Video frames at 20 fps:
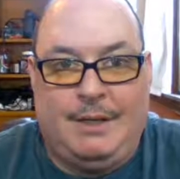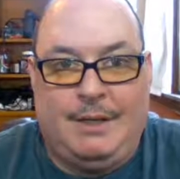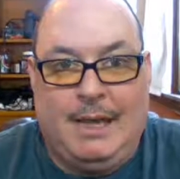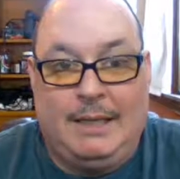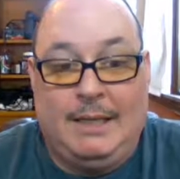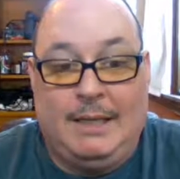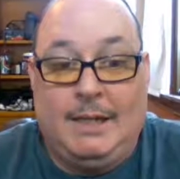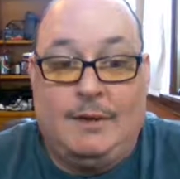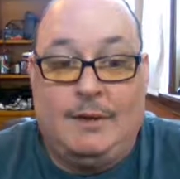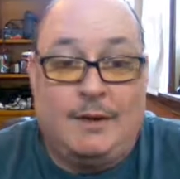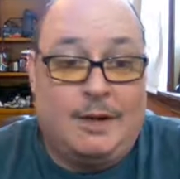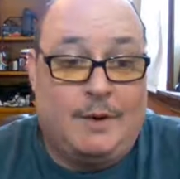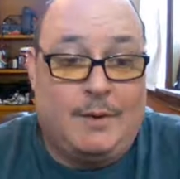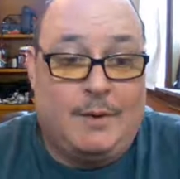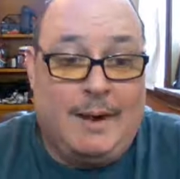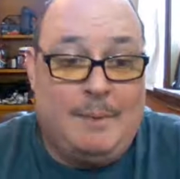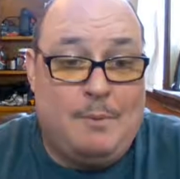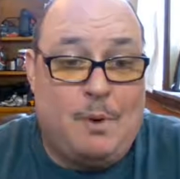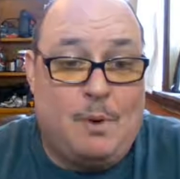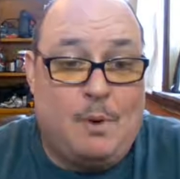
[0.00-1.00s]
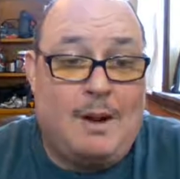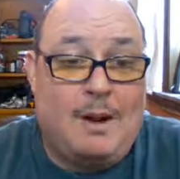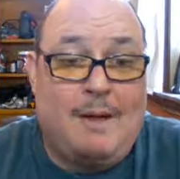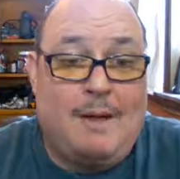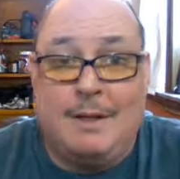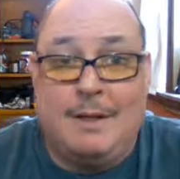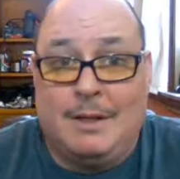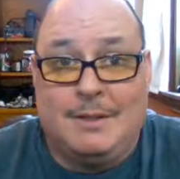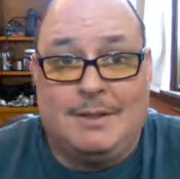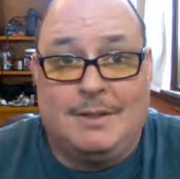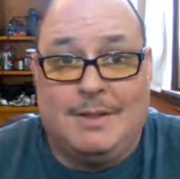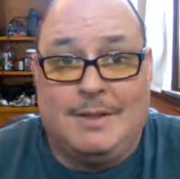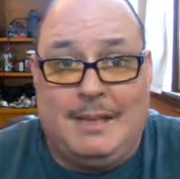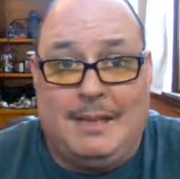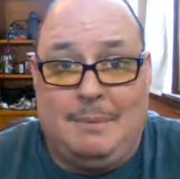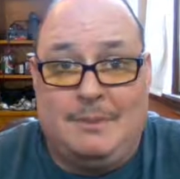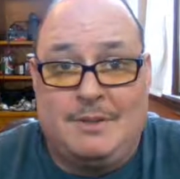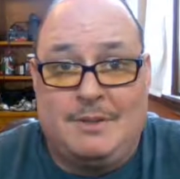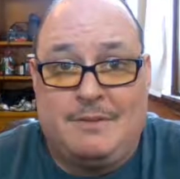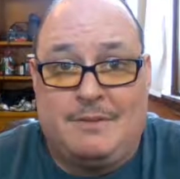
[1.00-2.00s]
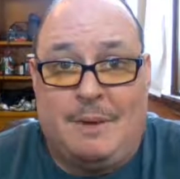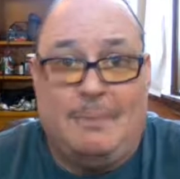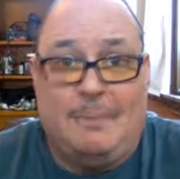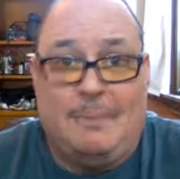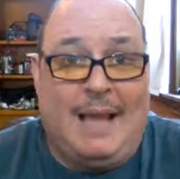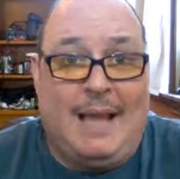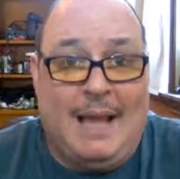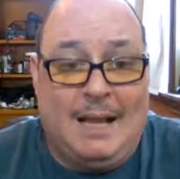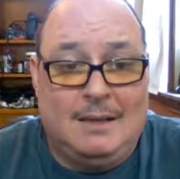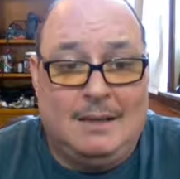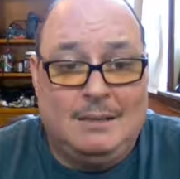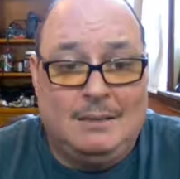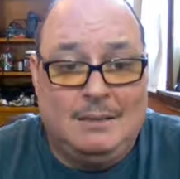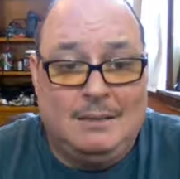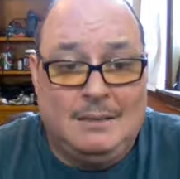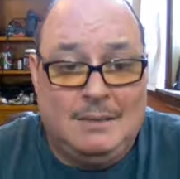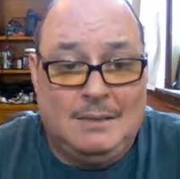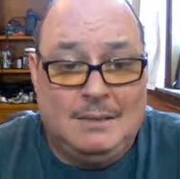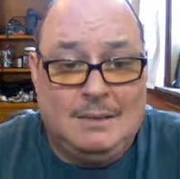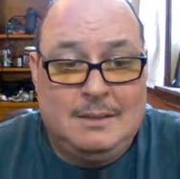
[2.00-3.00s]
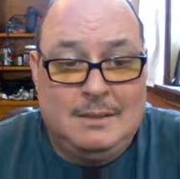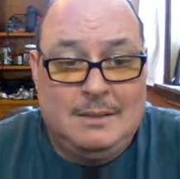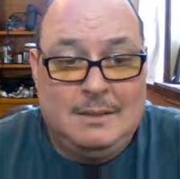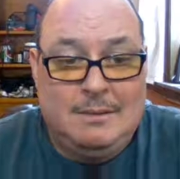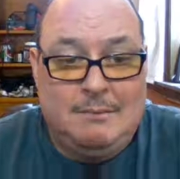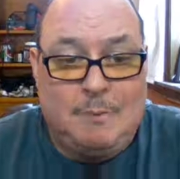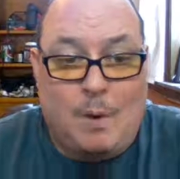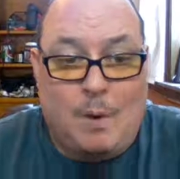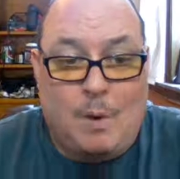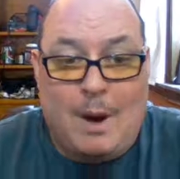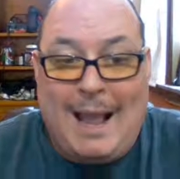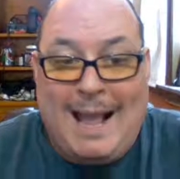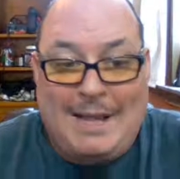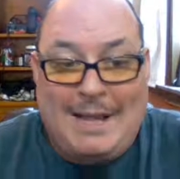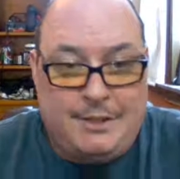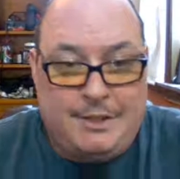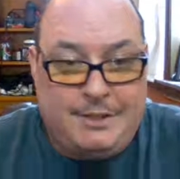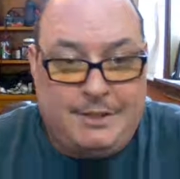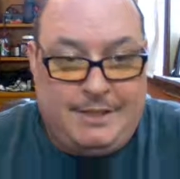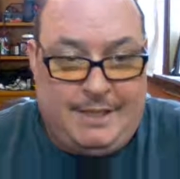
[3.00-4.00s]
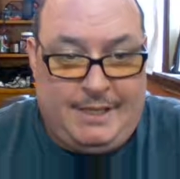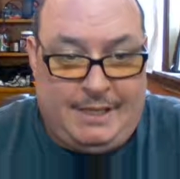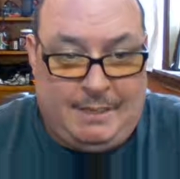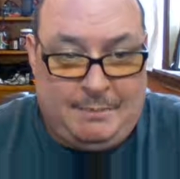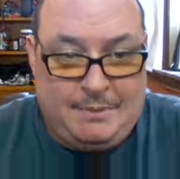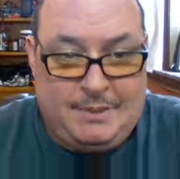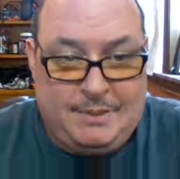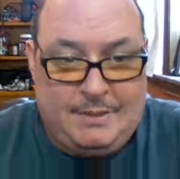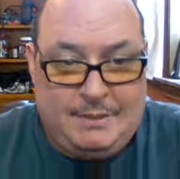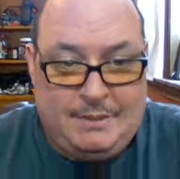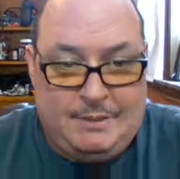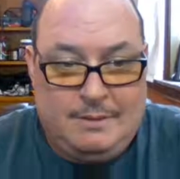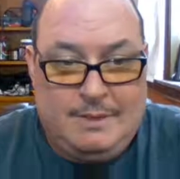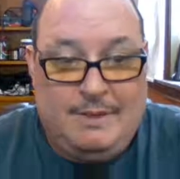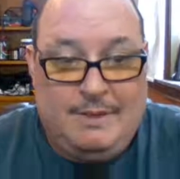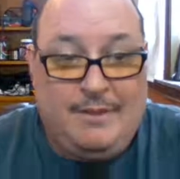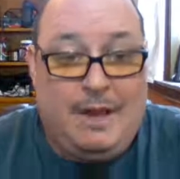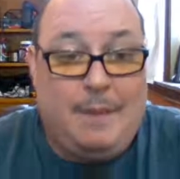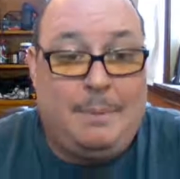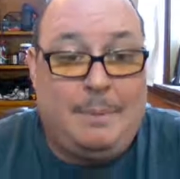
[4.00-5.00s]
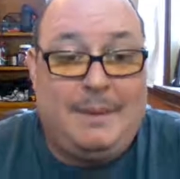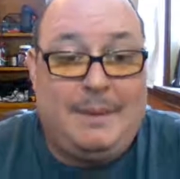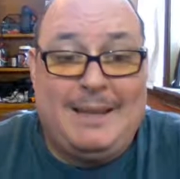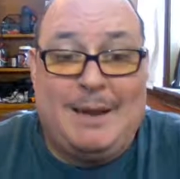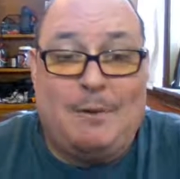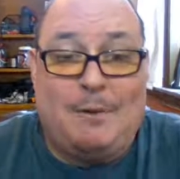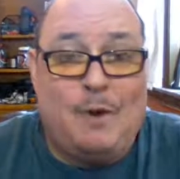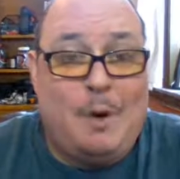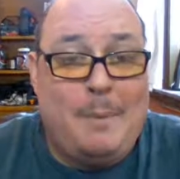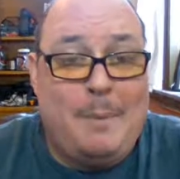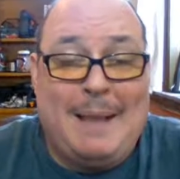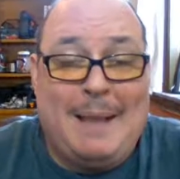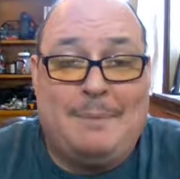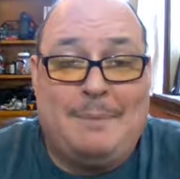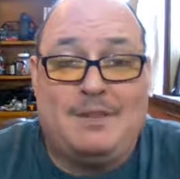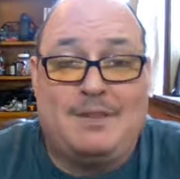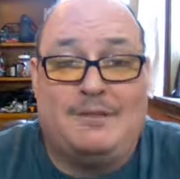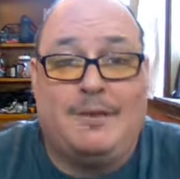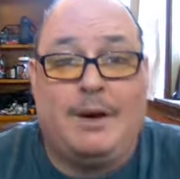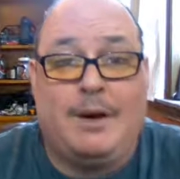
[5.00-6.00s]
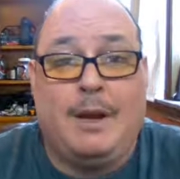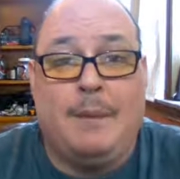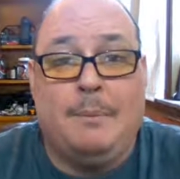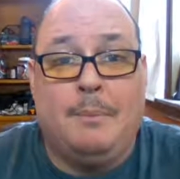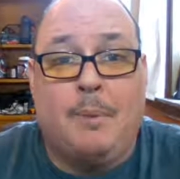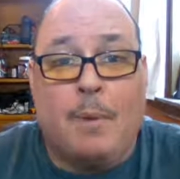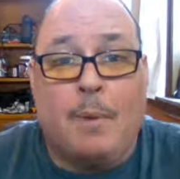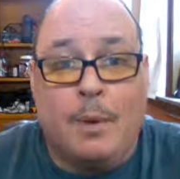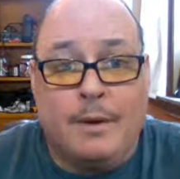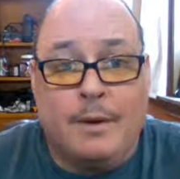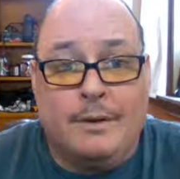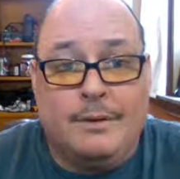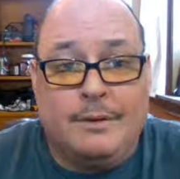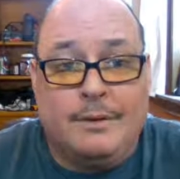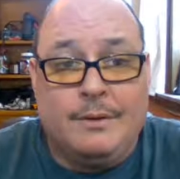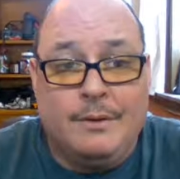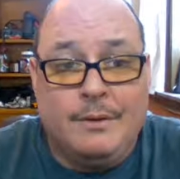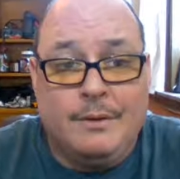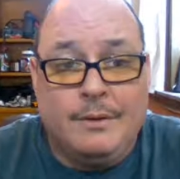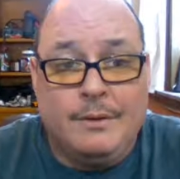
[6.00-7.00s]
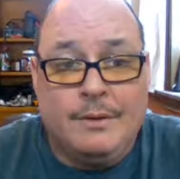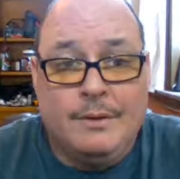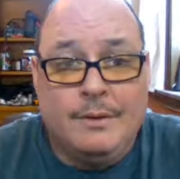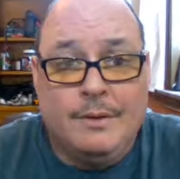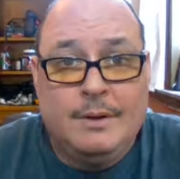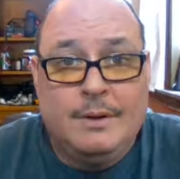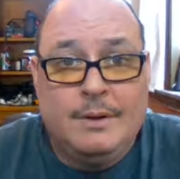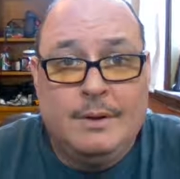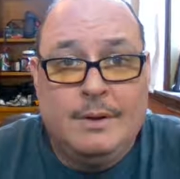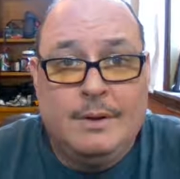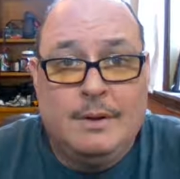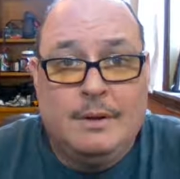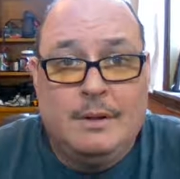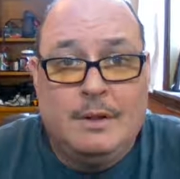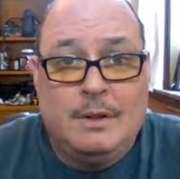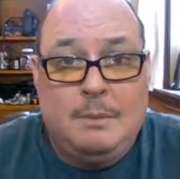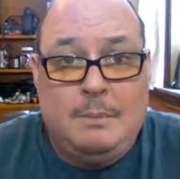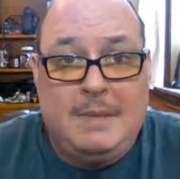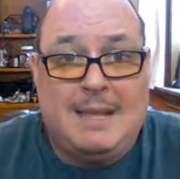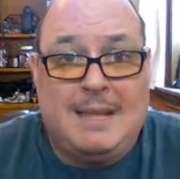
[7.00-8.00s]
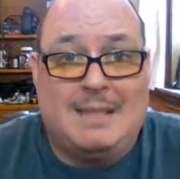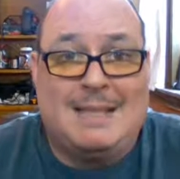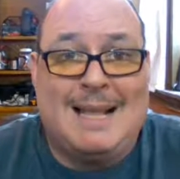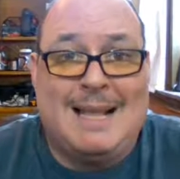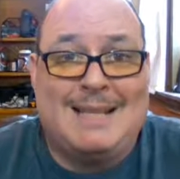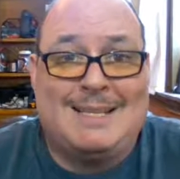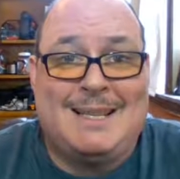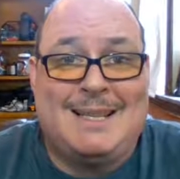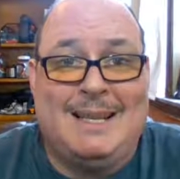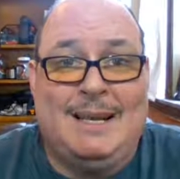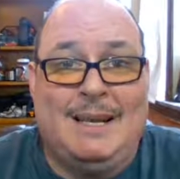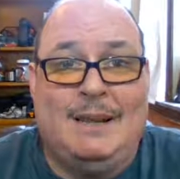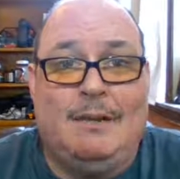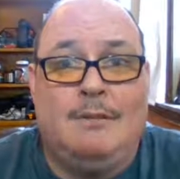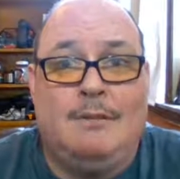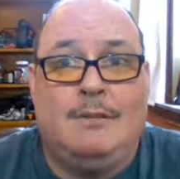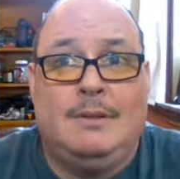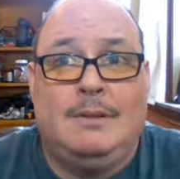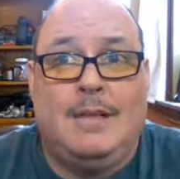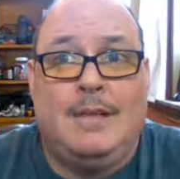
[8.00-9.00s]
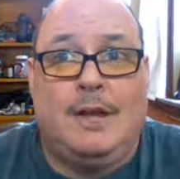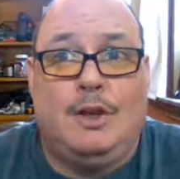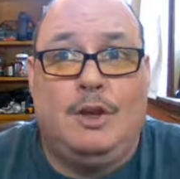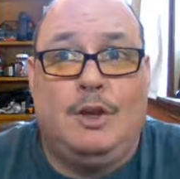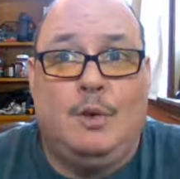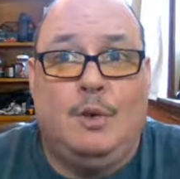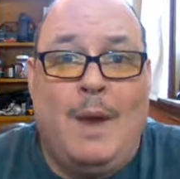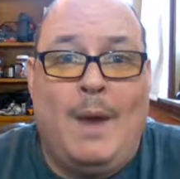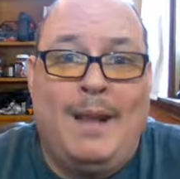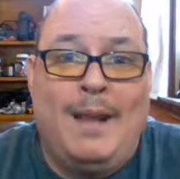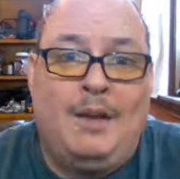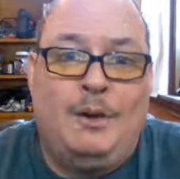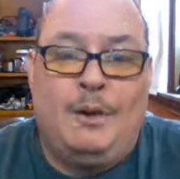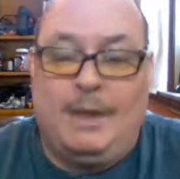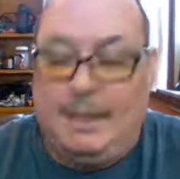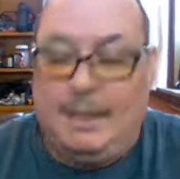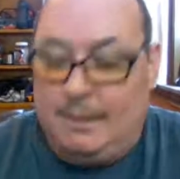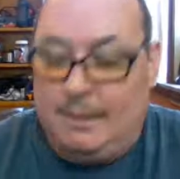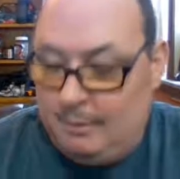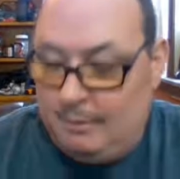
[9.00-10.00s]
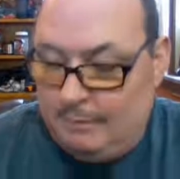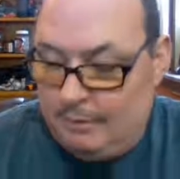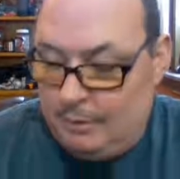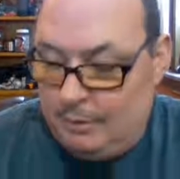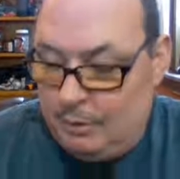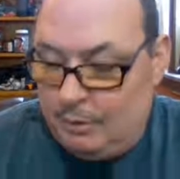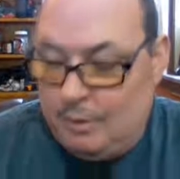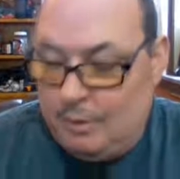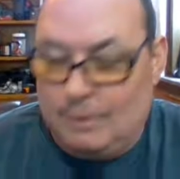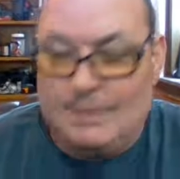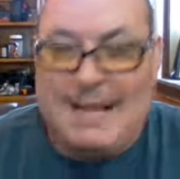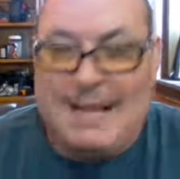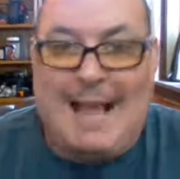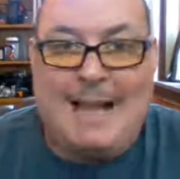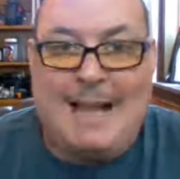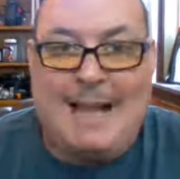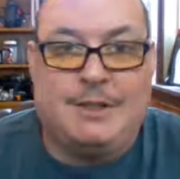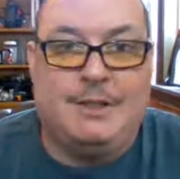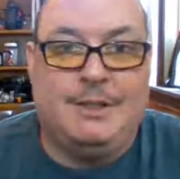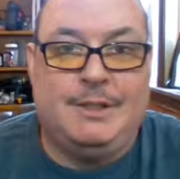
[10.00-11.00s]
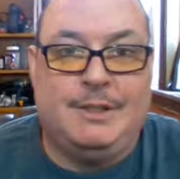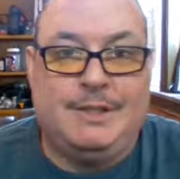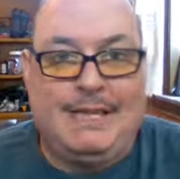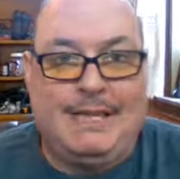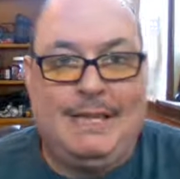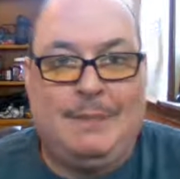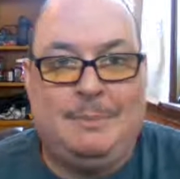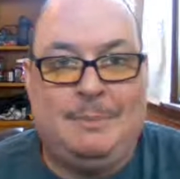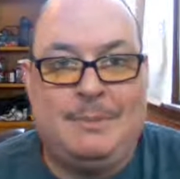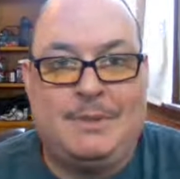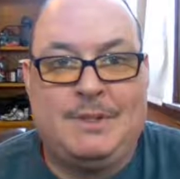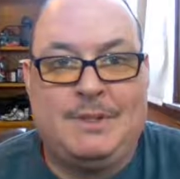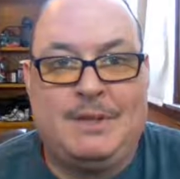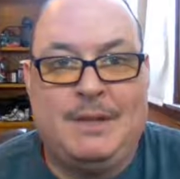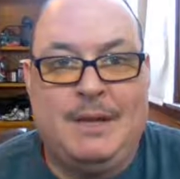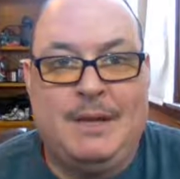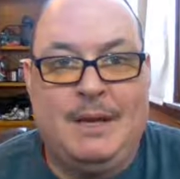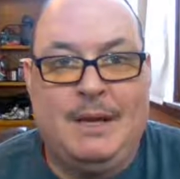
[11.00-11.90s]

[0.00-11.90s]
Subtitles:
and then you're going to create more governance teams from that, more action teams. Developing that roadmap is very important because that's going to tell you when you need to do those action teams,